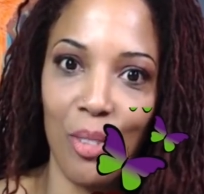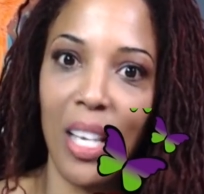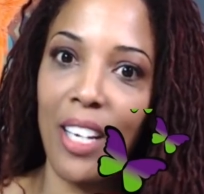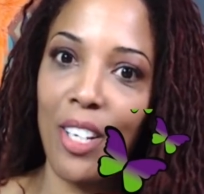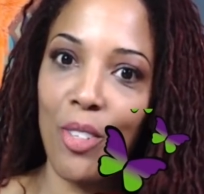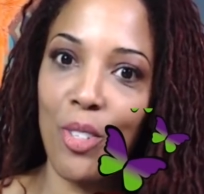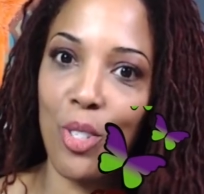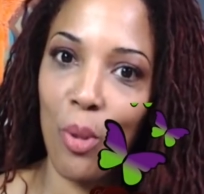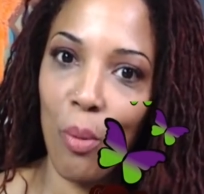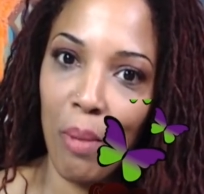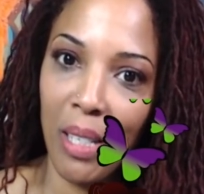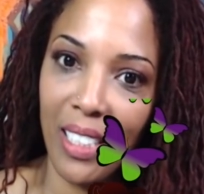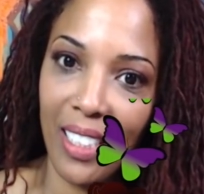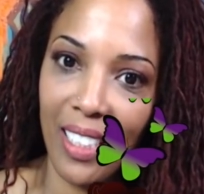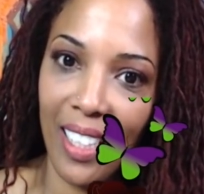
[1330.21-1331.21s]
Thank you so
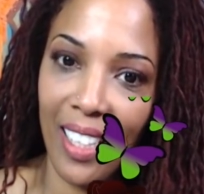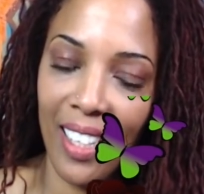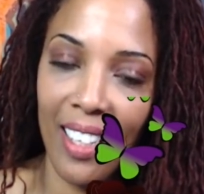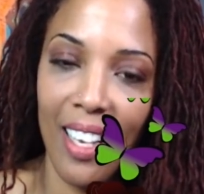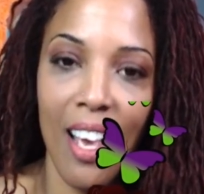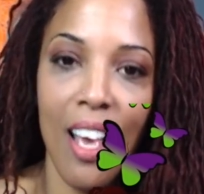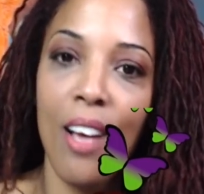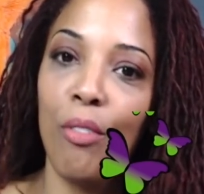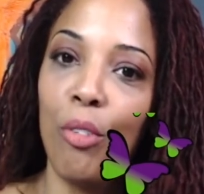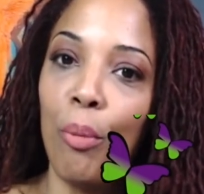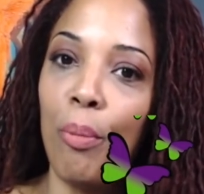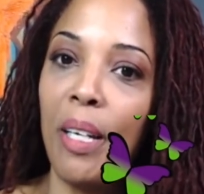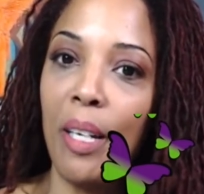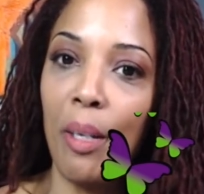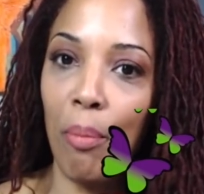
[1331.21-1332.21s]
much again for
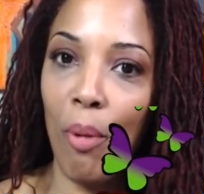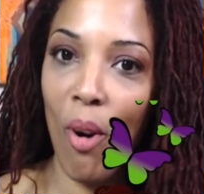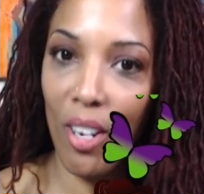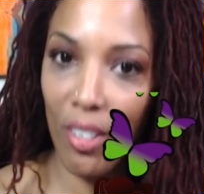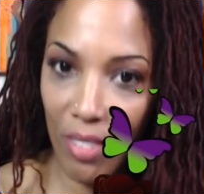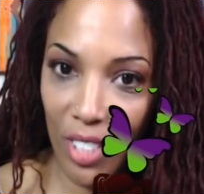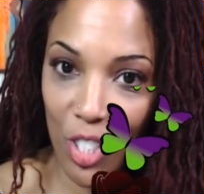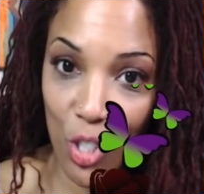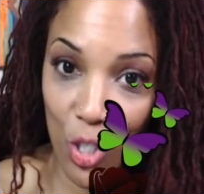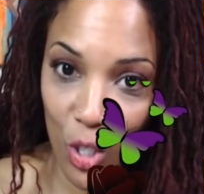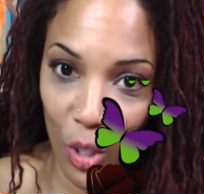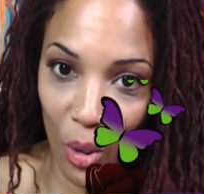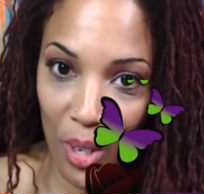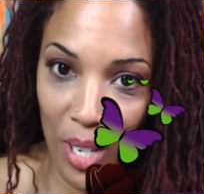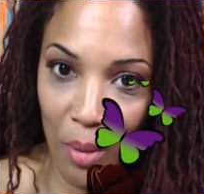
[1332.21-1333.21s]
being a part of this
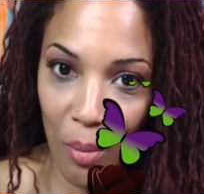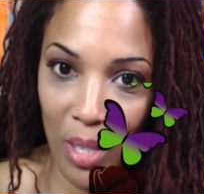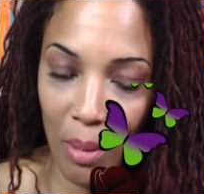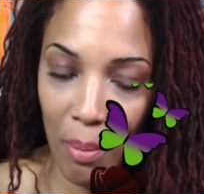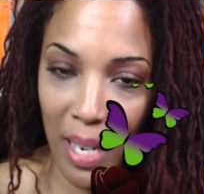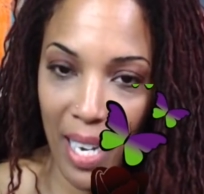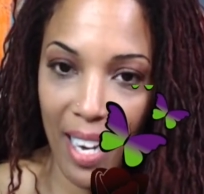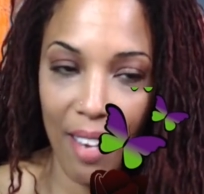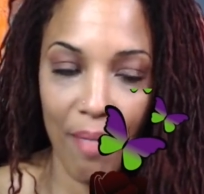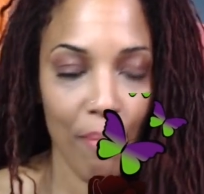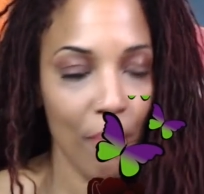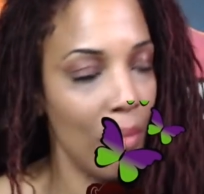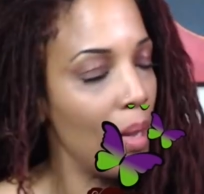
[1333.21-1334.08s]
journey with me.